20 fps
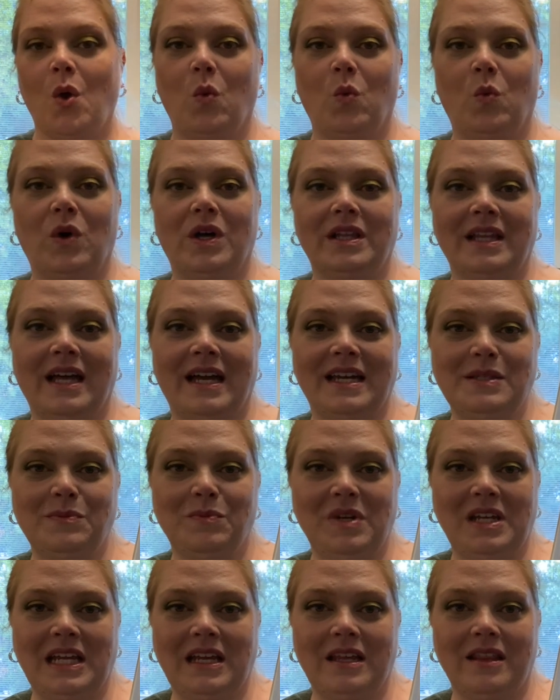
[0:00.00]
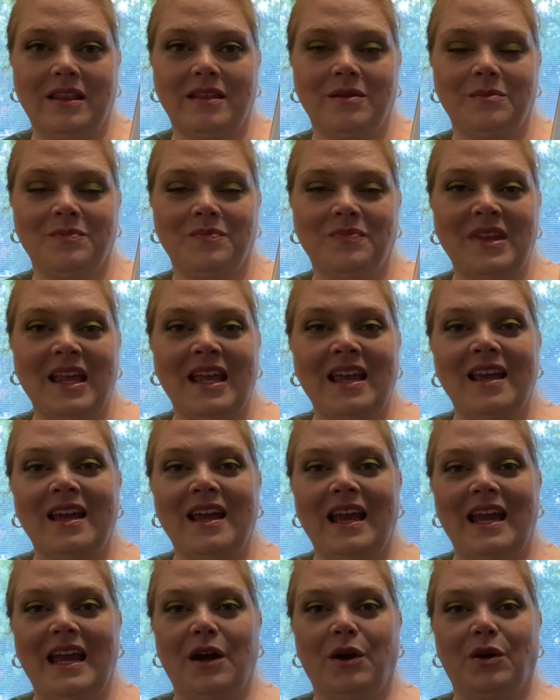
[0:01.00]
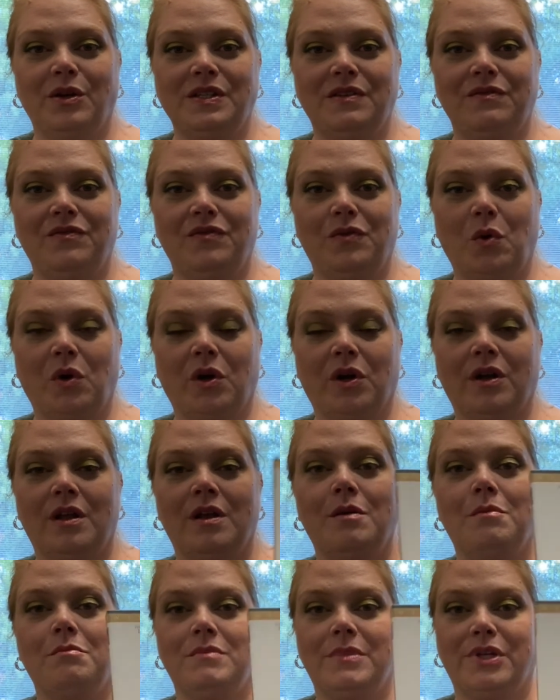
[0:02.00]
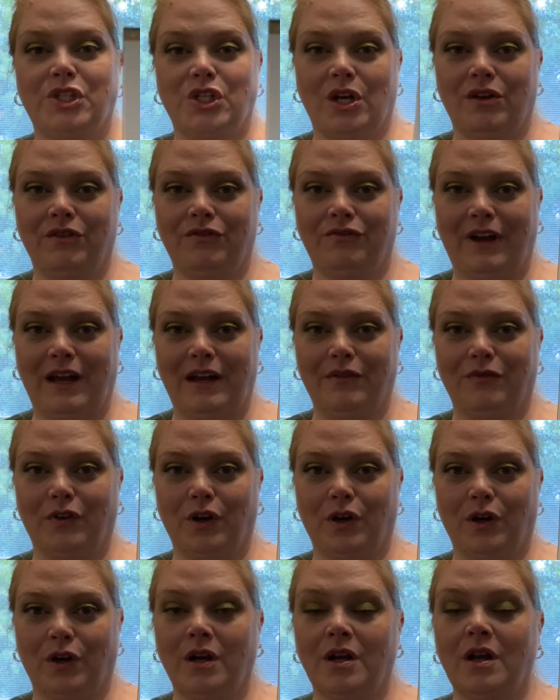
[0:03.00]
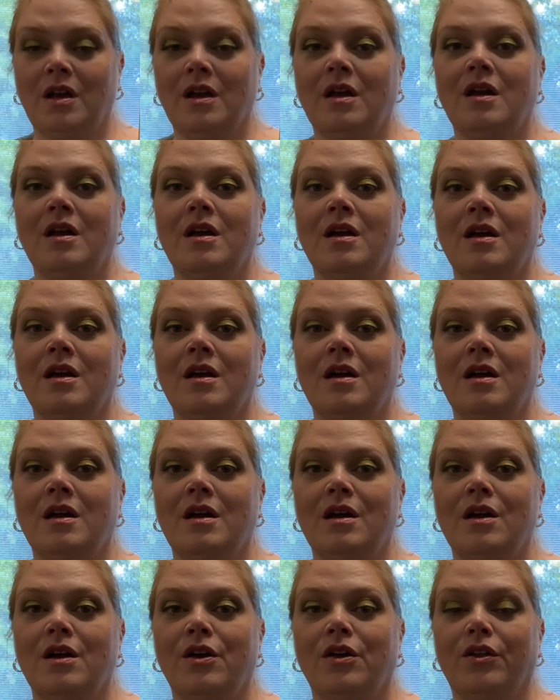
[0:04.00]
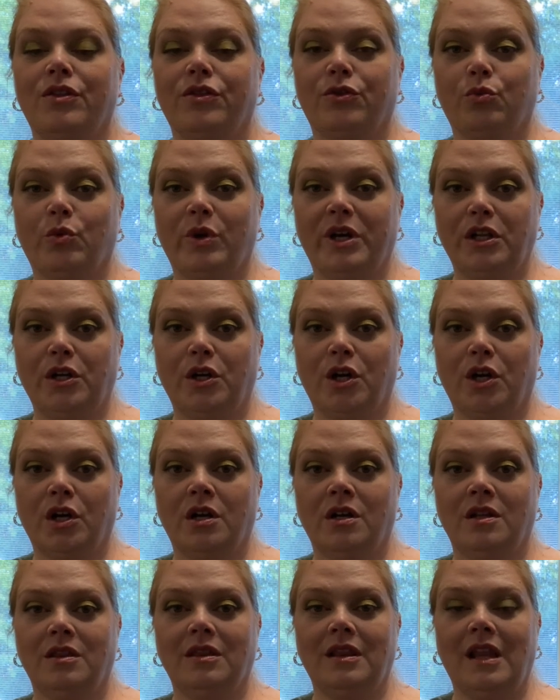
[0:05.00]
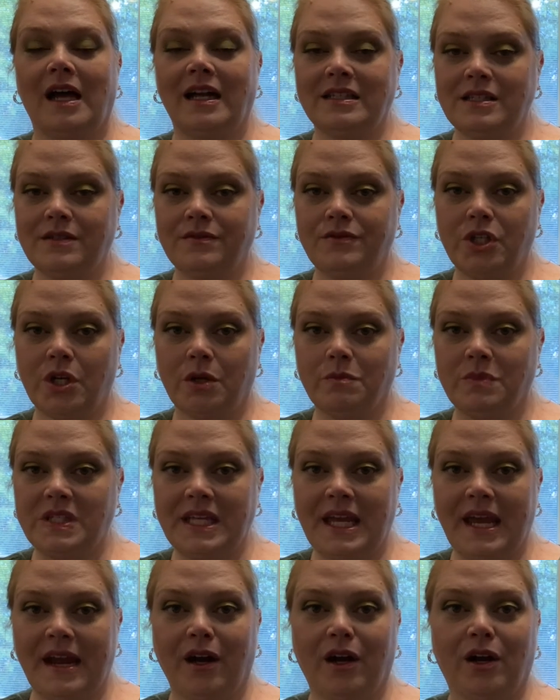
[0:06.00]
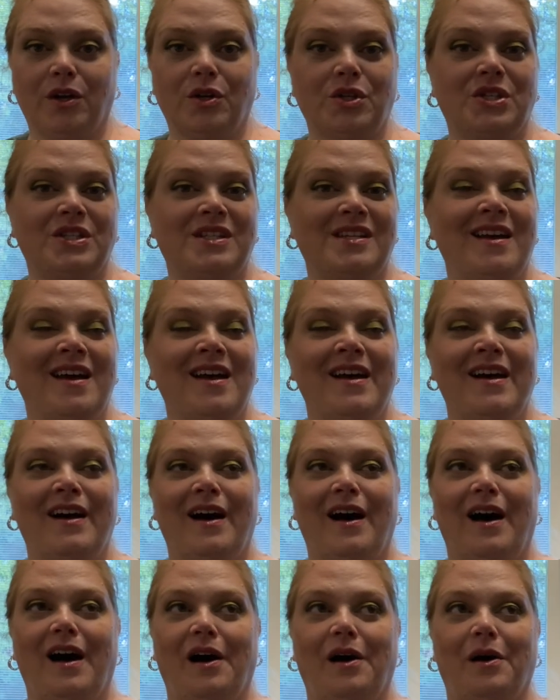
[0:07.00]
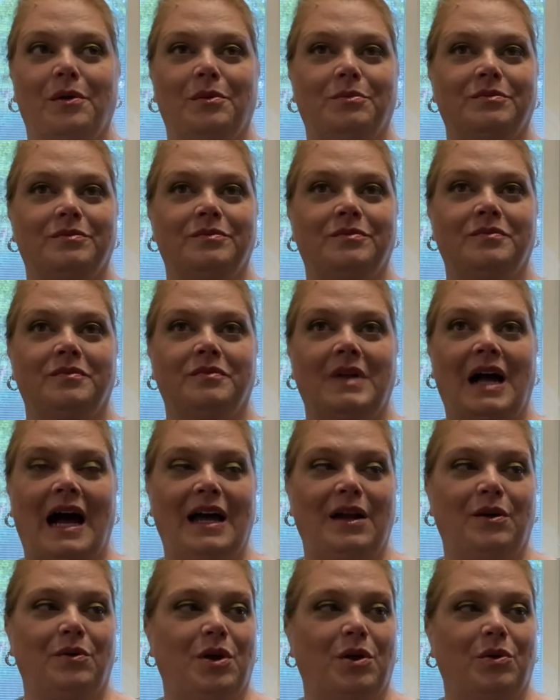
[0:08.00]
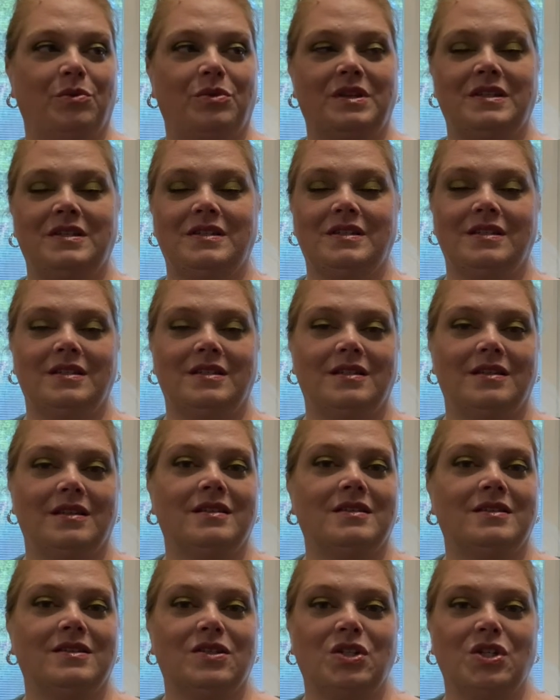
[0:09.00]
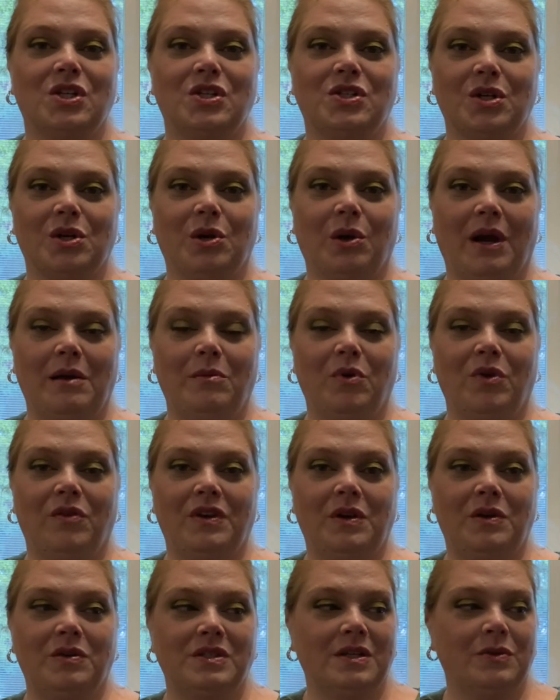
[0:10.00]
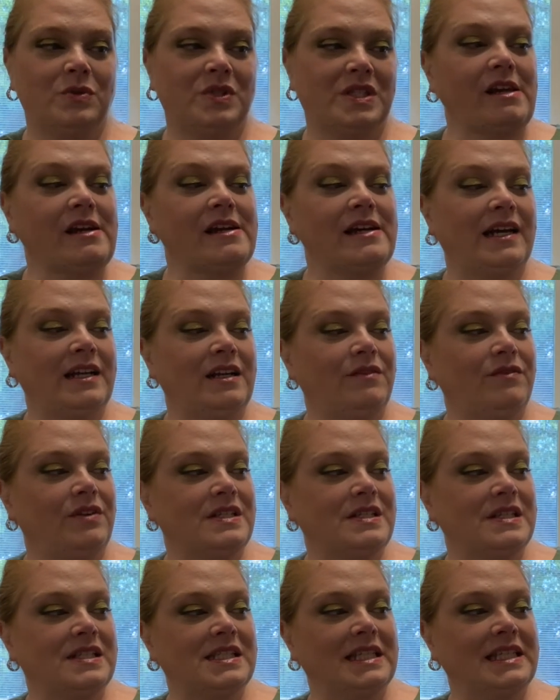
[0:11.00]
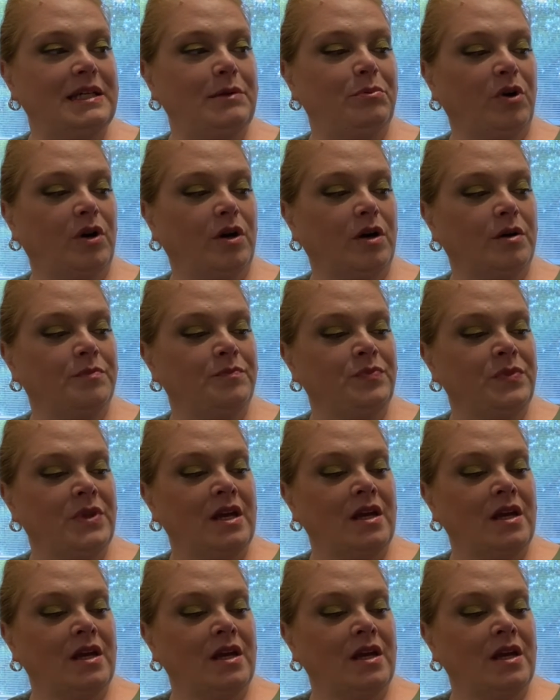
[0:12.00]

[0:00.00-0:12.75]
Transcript: What Lies Beneath. Harrison Ford, Michelle Pfeiffer, thriller, lots of jump scares. I don't know. This is just a great movie. It was kind of a sleeper